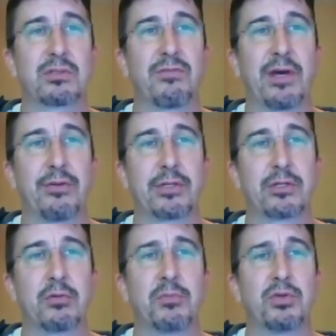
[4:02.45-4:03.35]
the final
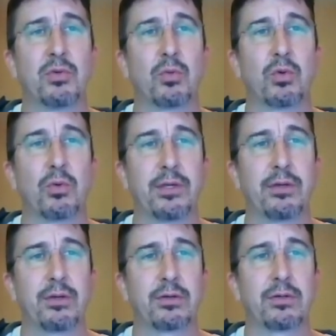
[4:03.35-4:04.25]
interim rule
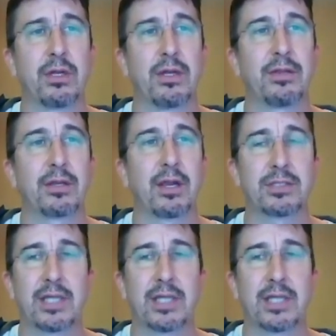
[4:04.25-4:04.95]
year, and the CARES